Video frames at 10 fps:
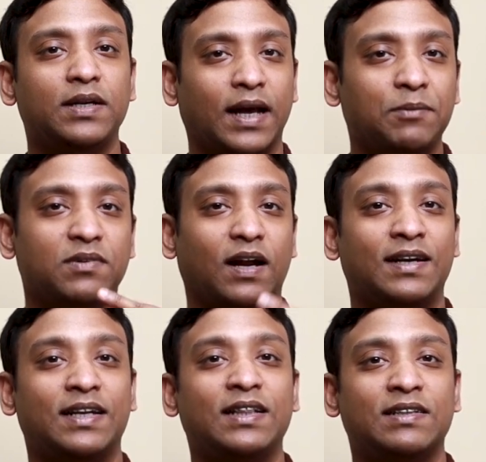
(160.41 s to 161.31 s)
times
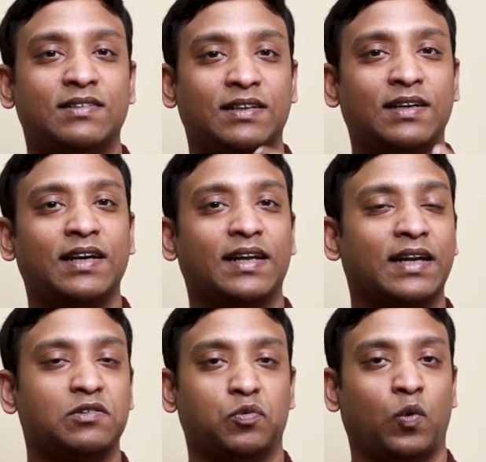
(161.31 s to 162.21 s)
until the circuit
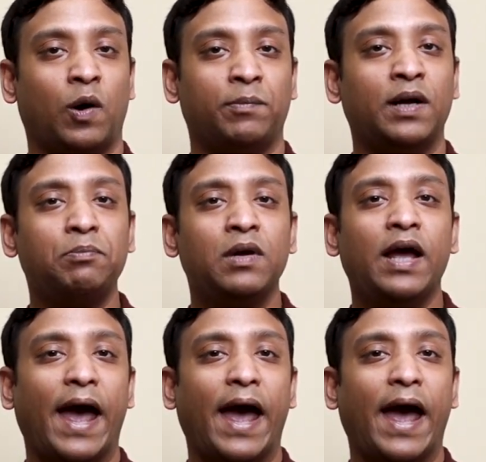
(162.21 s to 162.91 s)
gets warmed up